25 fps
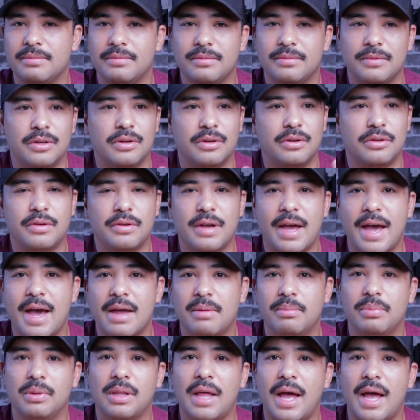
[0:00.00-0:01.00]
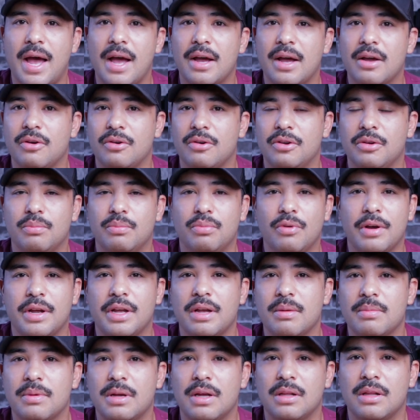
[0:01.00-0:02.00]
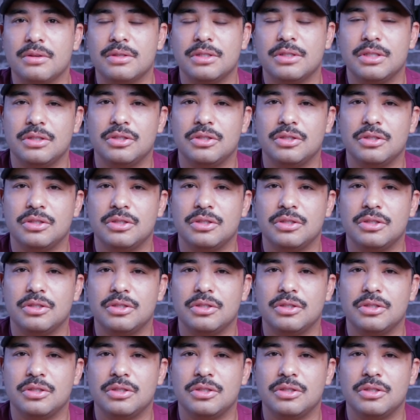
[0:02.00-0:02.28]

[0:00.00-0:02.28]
You add black or you break up colors